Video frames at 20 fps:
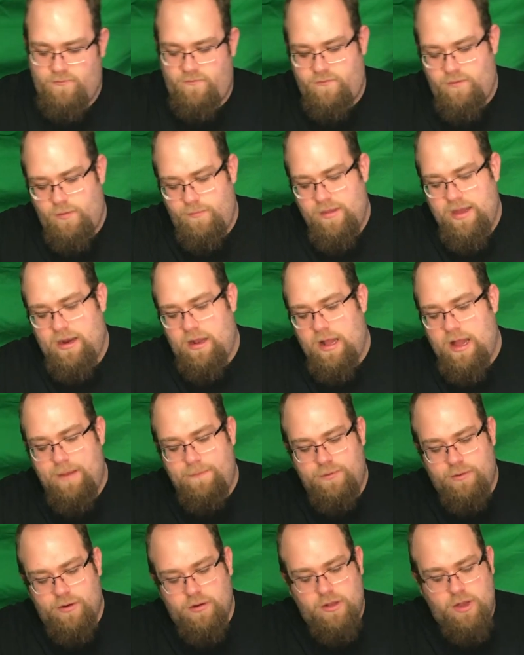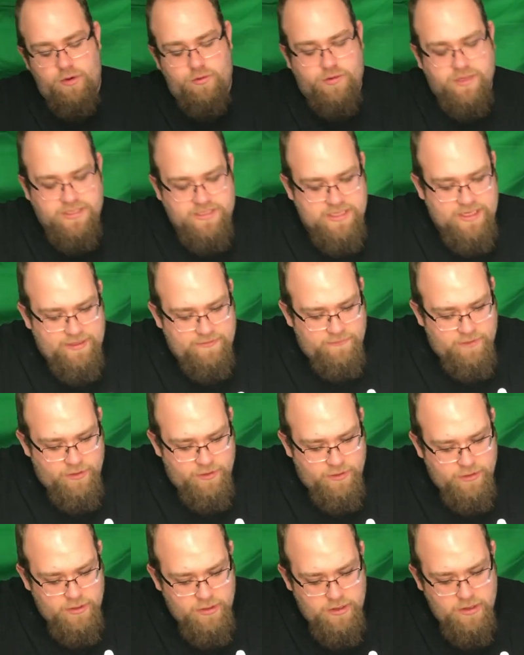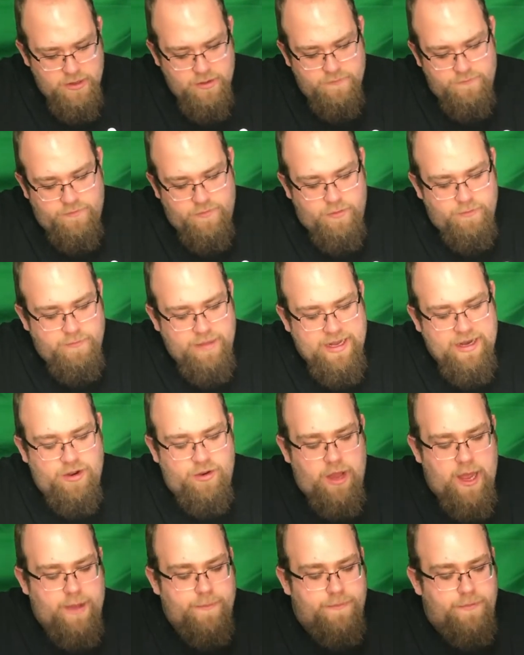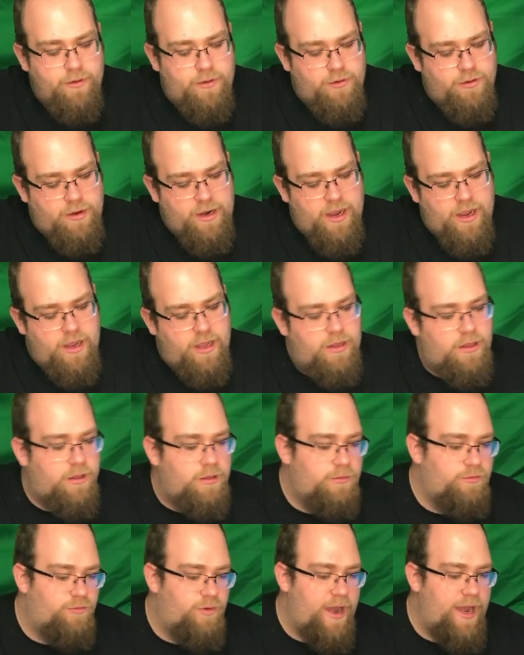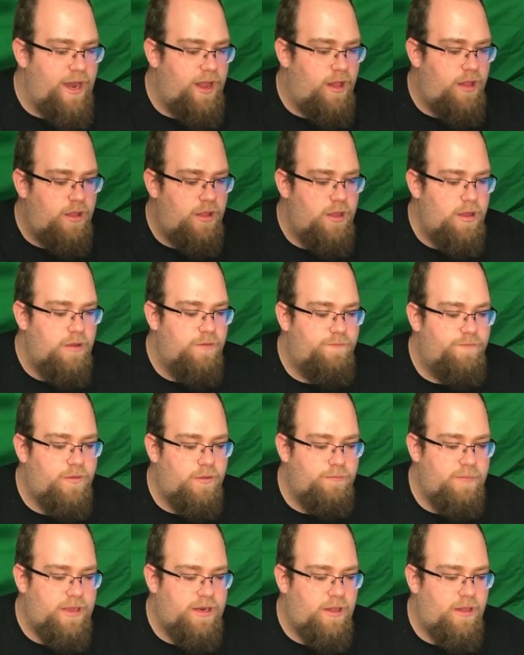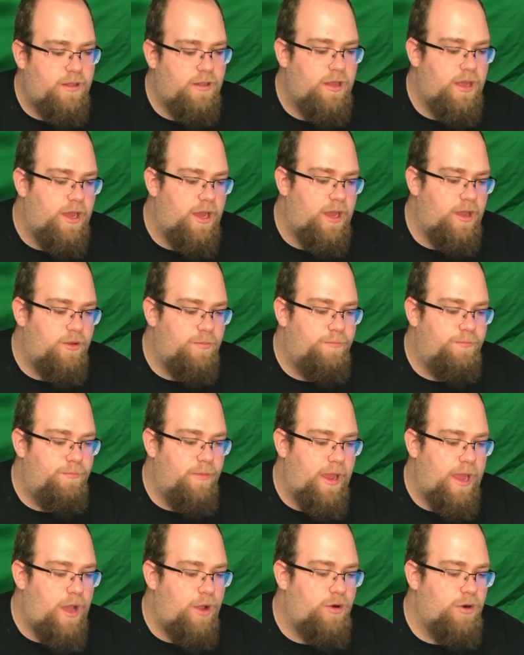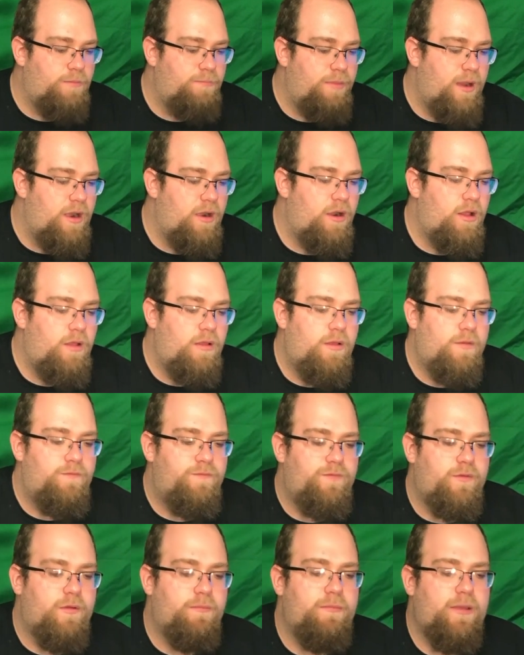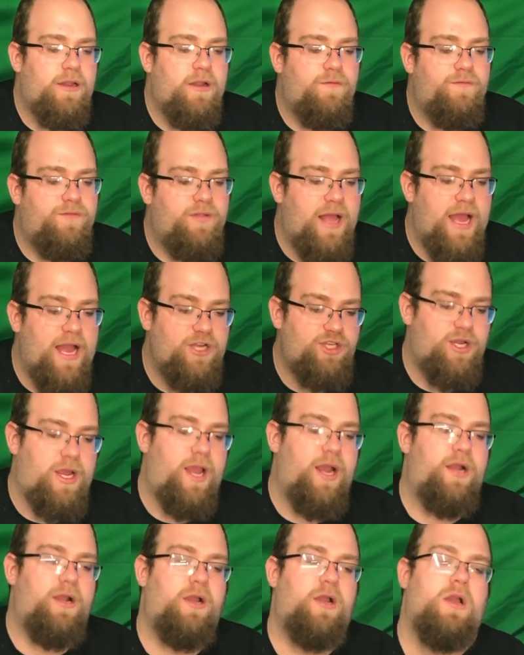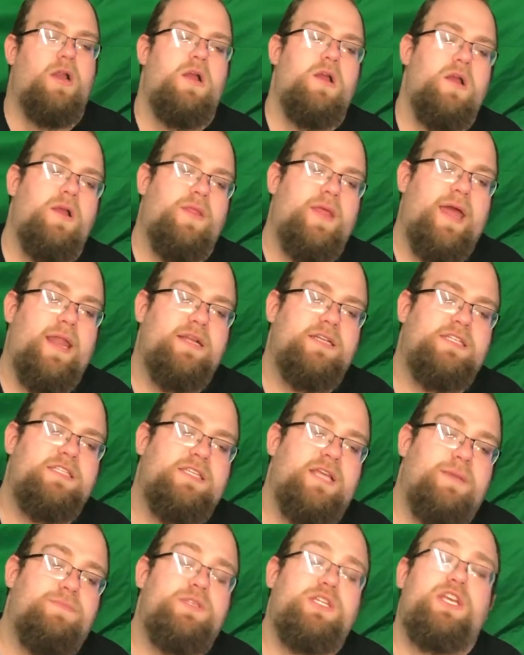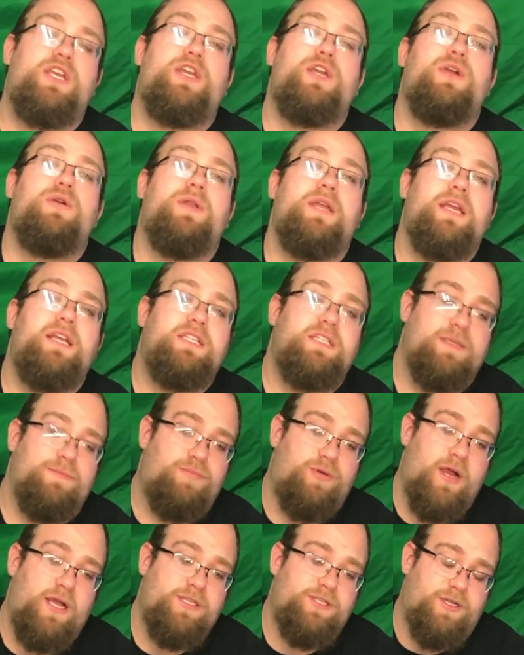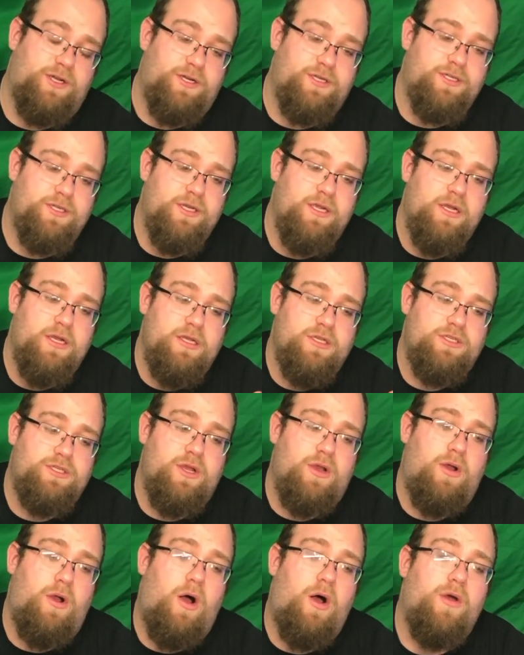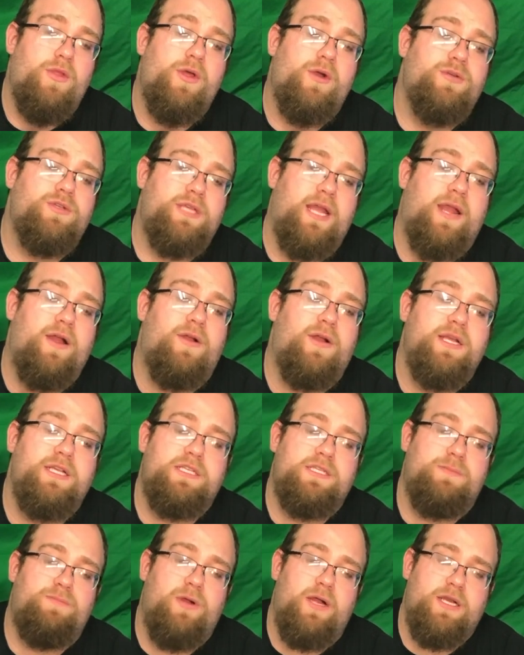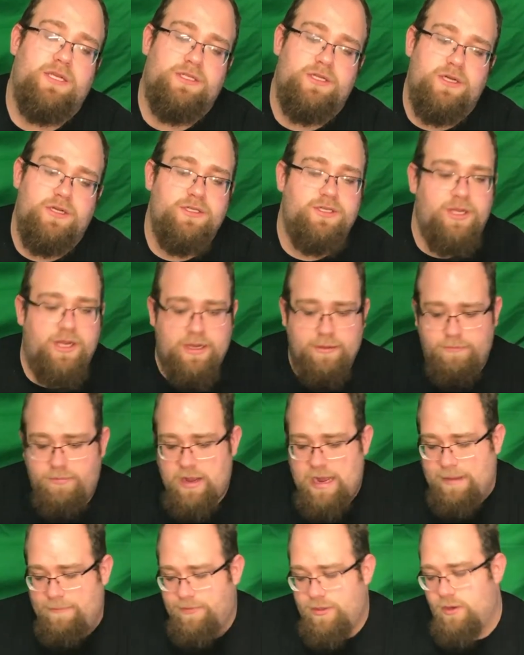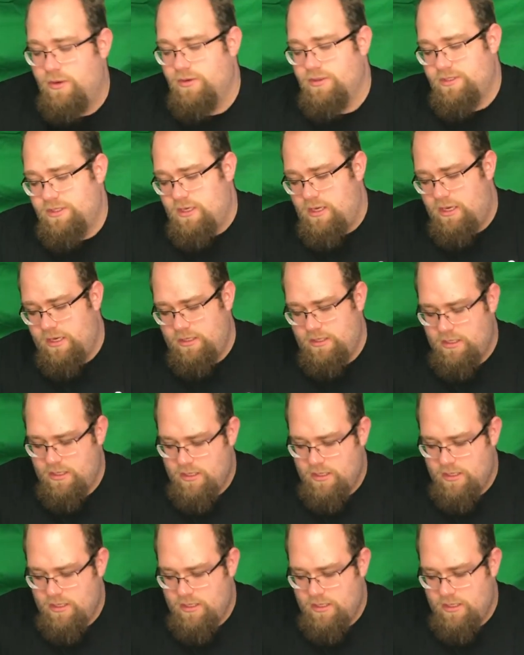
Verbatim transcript: Full metal upper and lower receiver, full metal upper rail, full metal outer barrel, full metal flash hider that accepts QD suppressors. So all those ARI suppressors, you can pop those on.